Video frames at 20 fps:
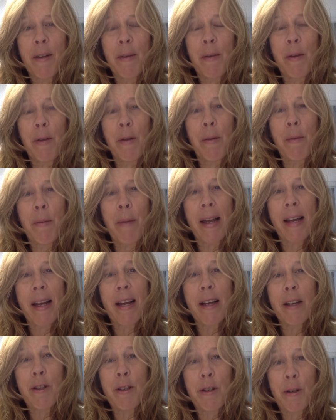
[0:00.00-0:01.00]
with you
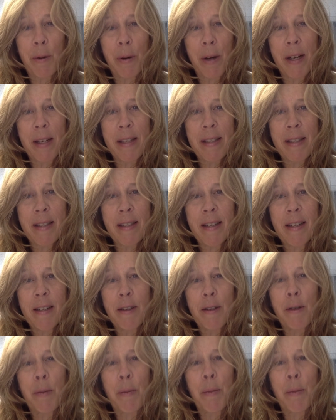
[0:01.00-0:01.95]
making a choice to